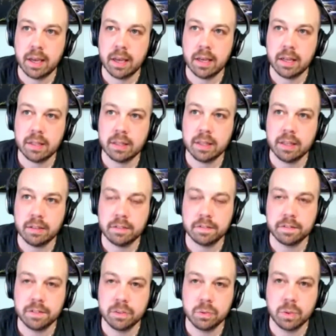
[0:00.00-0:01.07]
Yep. And
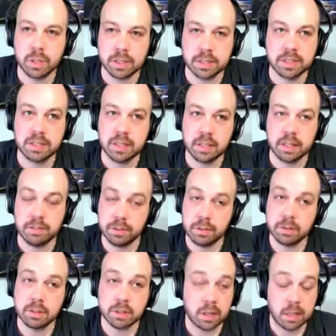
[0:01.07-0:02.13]
if you want to see,
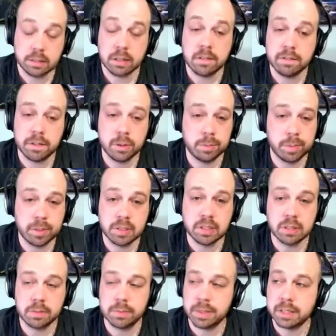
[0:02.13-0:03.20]
if you, I'd love for you to
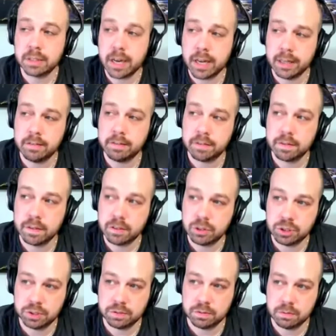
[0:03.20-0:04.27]
participate live.
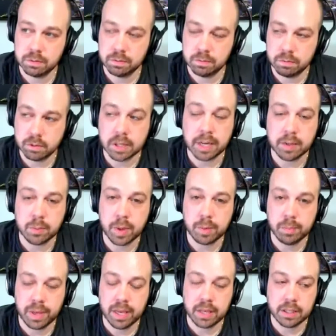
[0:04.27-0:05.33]
Just
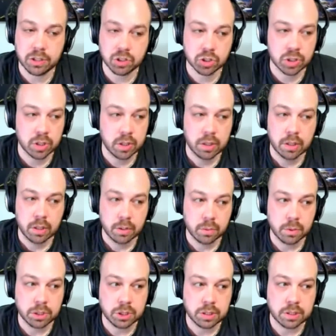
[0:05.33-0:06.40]
like my page,
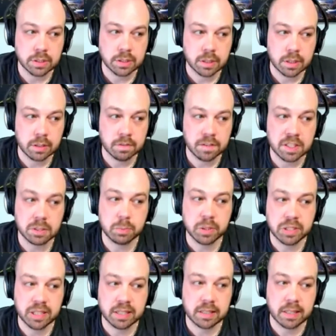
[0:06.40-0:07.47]
which is uh,
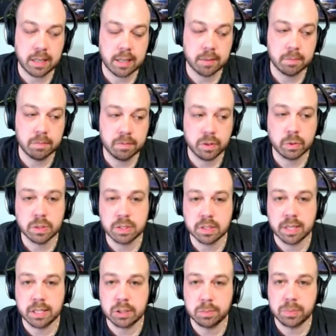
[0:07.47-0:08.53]
facebook.com
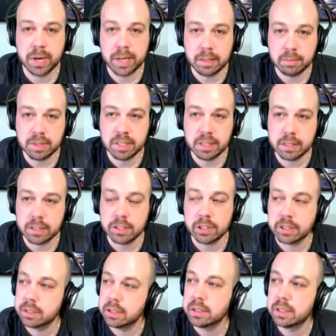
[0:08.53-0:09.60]
forward slash Brian
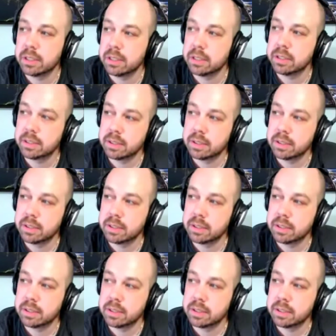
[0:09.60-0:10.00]
Matiash.